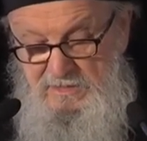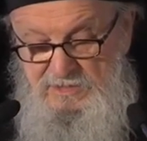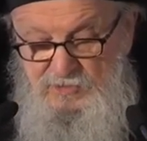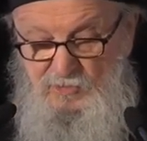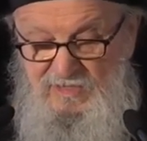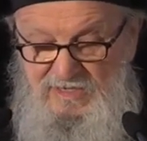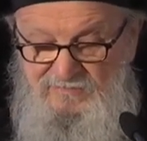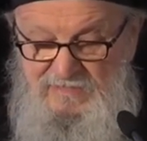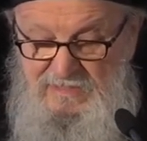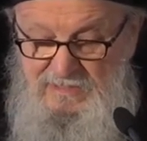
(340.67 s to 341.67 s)

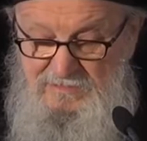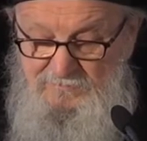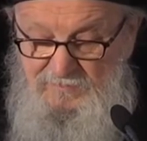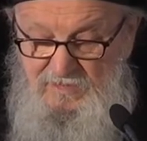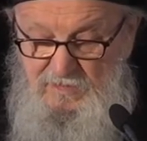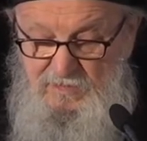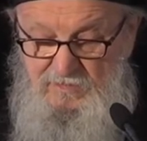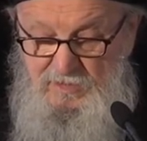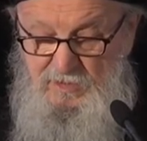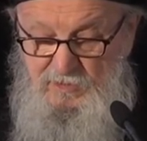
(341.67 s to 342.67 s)
Geographically,
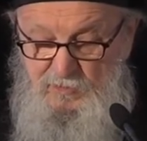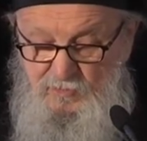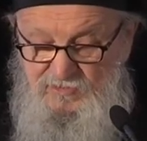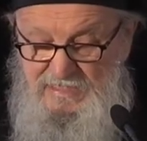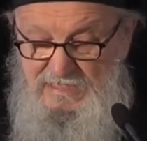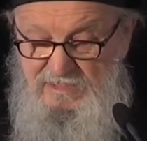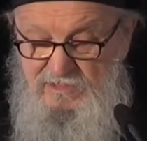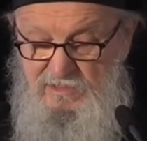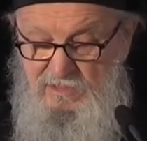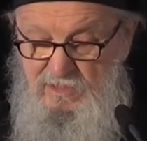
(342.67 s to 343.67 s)
the two
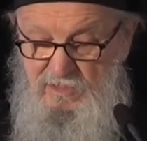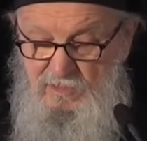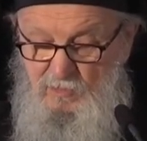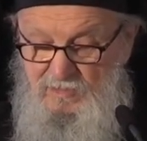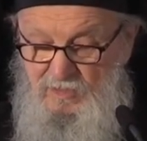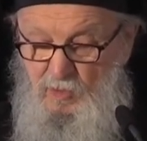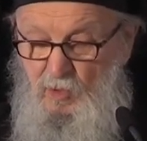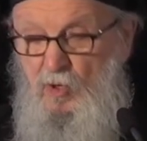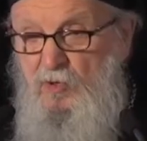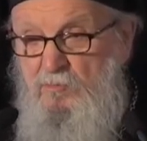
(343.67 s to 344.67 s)
states were
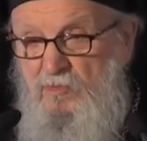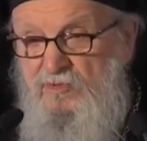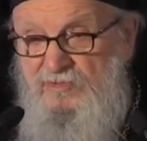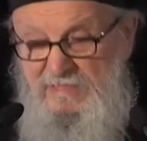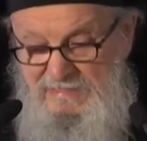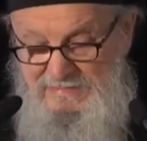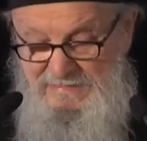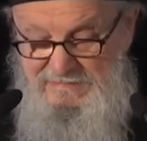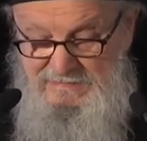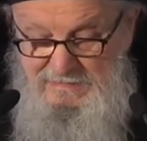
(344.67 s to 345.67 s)
almost
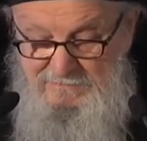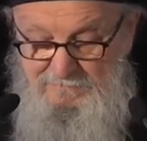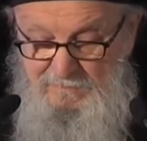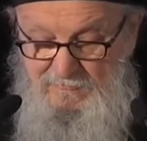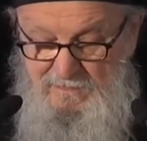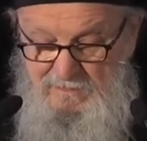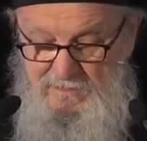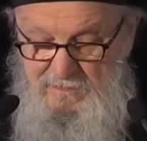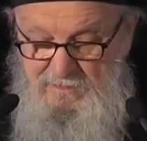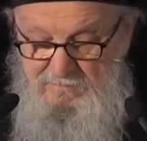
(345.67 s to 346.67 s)
identical,
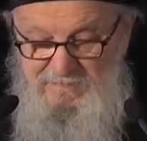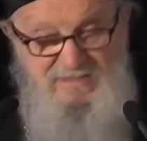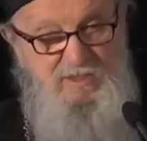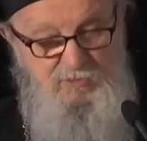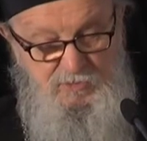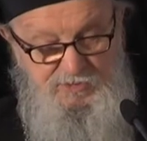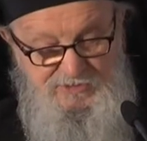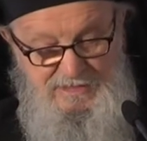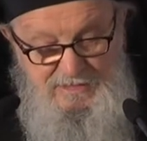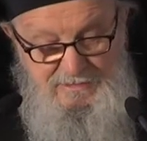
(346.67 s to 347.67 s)
but
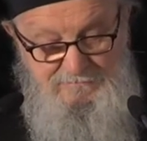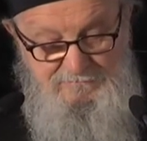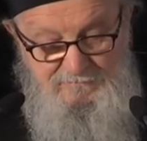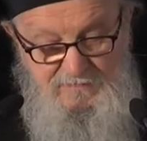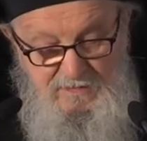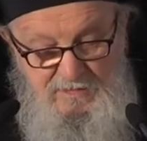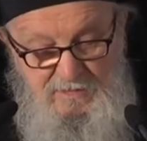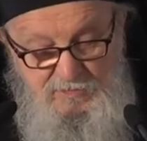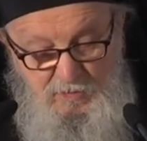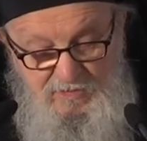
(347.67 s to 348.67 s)
socially,
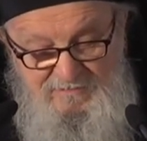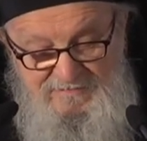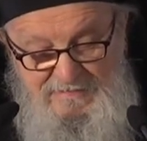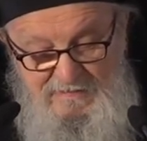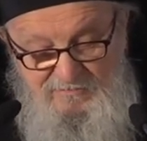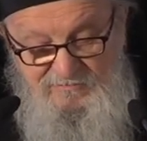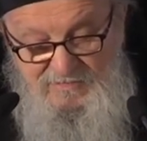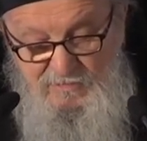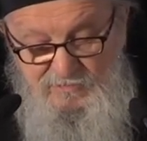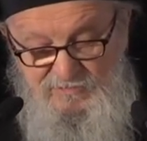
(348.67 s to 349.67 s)
Tocqueville
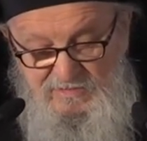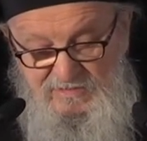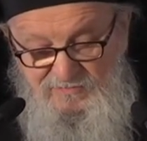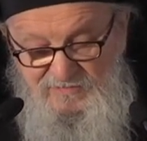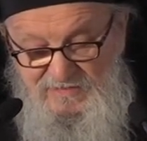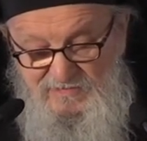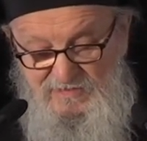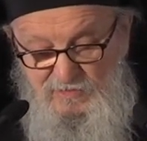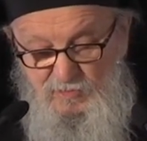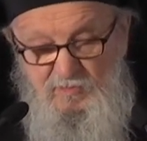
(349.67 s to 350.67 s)
found the
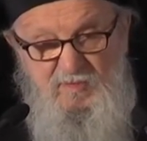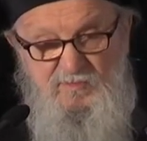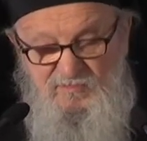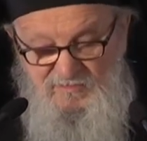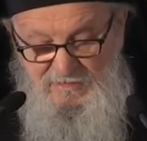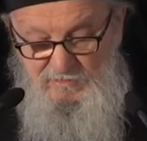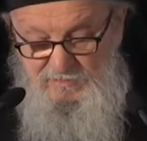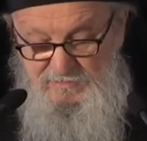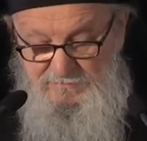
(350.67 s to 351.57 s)
differences to be profound.